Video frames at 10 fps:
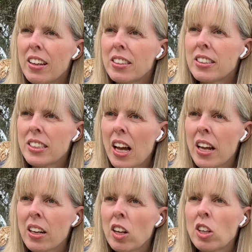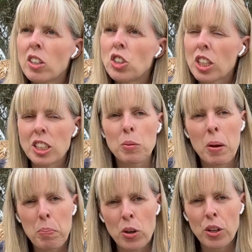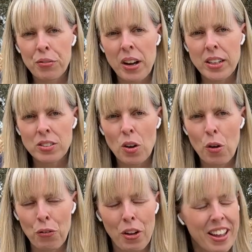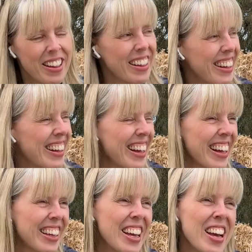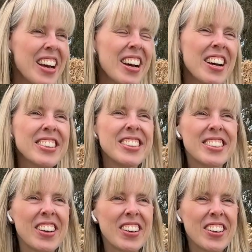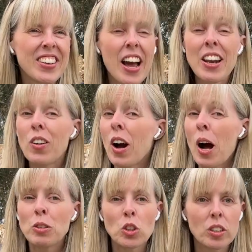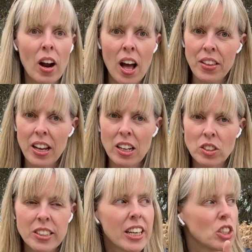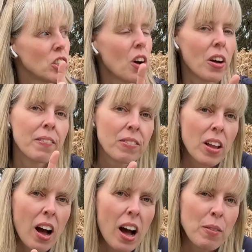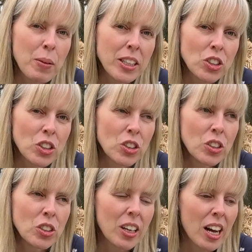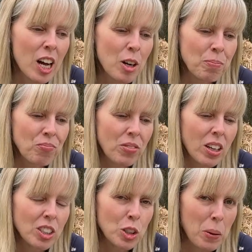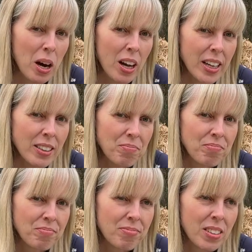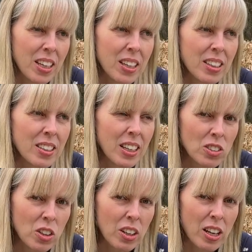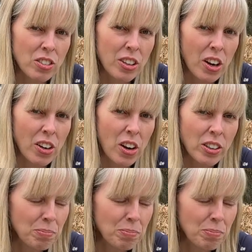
sun could just about burn your face off. So, and look, I'm sure there are other countries, actually no. I've been to Dubai. It's not a country, I know.